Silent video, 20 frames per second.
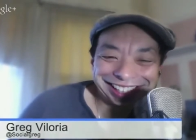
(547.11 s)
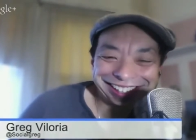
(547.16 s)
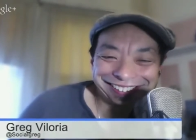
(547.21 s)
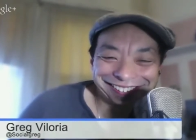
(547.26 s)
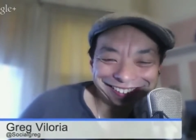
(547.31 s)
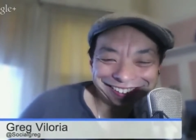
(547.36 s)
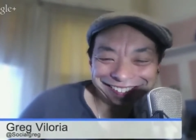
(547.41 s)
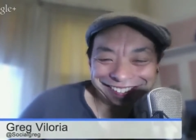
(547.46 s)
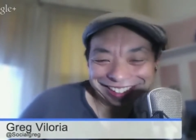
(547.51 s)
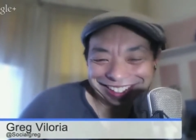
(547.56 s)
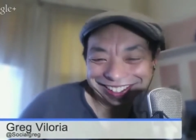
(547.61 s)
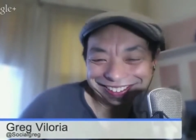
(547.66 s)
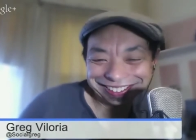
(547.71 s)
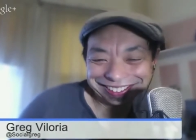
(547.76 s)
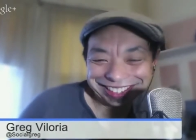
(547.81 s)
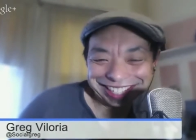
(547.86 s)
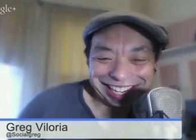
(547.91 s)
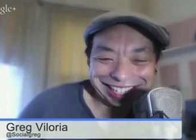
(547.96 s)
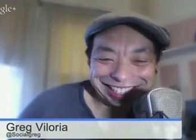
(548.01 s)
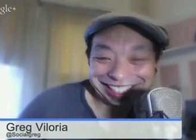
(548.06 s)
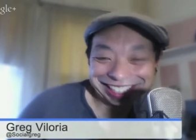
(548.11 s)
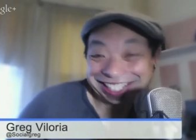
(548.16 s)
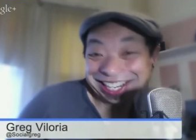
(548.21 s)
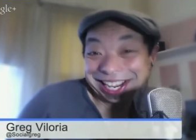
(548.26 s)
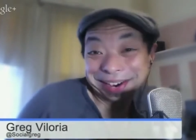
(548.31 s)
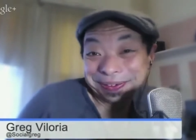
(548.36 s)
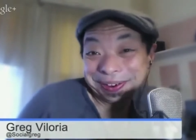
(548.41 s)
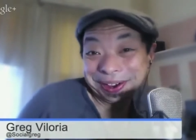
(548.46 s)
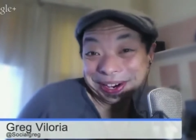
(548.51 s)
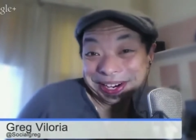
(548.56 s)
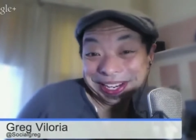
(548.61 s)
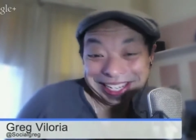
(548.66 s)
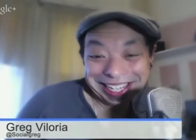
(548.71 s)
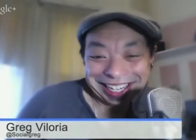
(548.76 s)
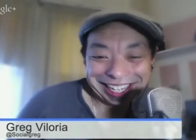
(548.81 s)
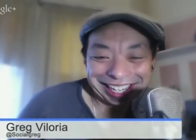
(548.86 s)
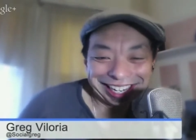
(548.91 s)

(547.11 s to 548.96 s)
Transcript: I, I mean, it was actually kind of funny,